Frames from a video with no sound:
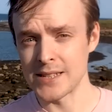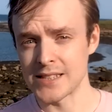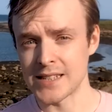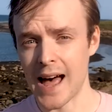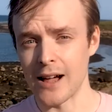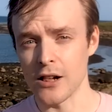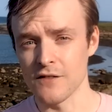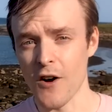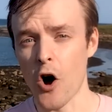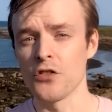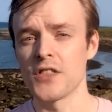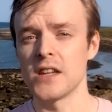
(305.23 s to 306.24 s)
salve
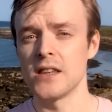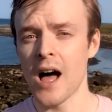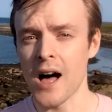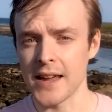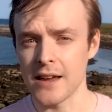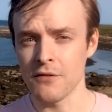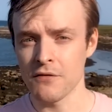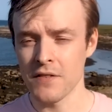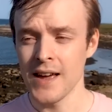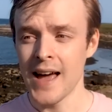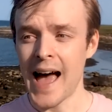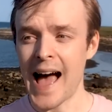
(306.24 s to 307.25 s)
on the knife,
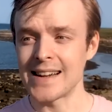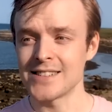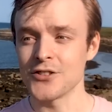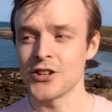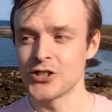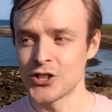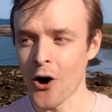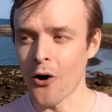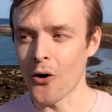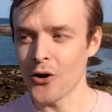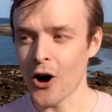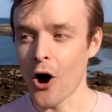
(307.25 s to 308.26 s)
and the
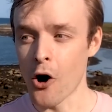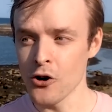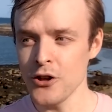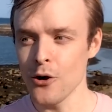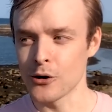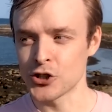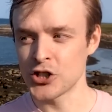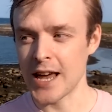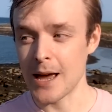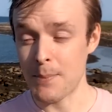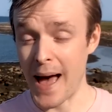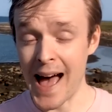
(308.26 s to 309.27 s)
dog on your
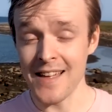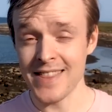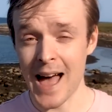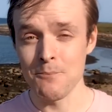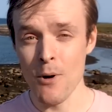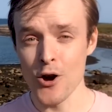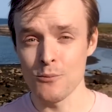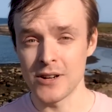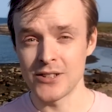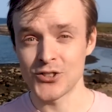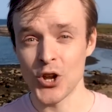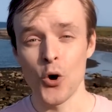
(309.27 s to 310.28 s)
ship at that
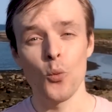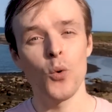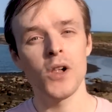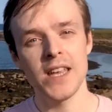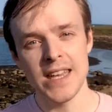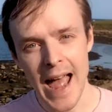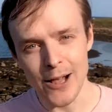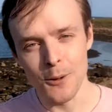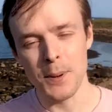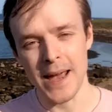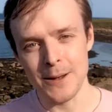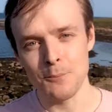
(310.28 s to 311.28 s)
moment will
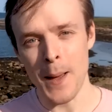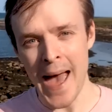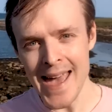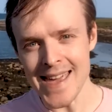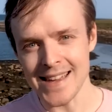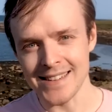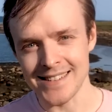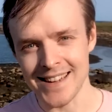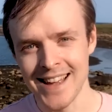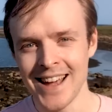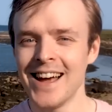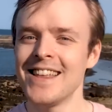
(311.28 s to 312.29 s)
yelp in pain.
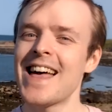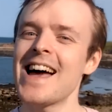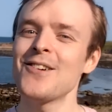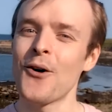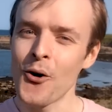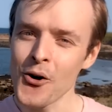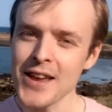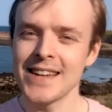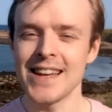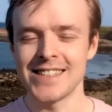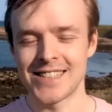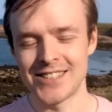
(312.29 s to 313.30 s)
Then all you
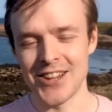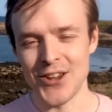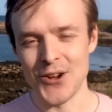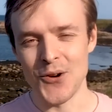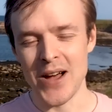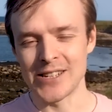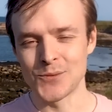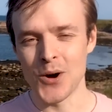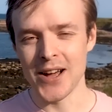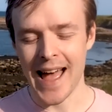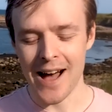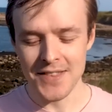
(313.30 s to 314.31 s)
need to do is
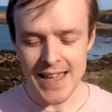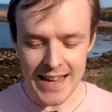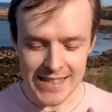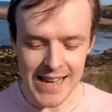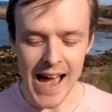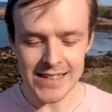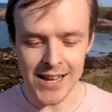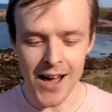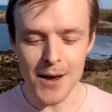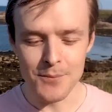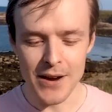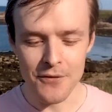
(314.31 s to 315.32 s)
work out the exact
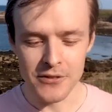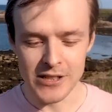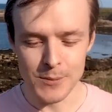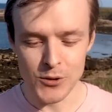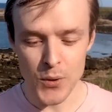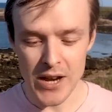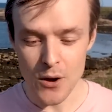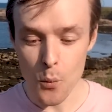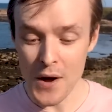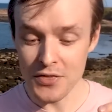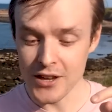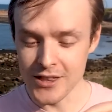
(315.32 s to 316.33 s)
time difference between
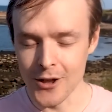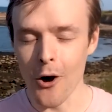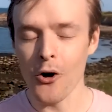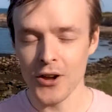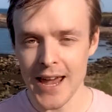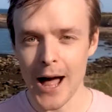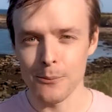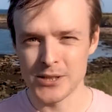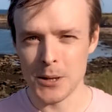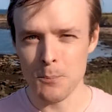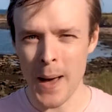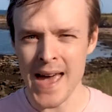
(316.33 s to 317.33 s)
when the dog yelps
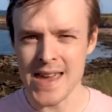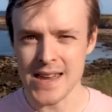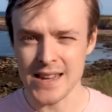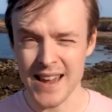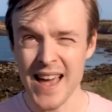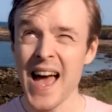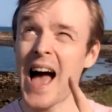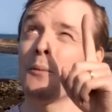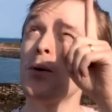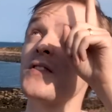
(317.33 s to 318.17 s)
in pain and when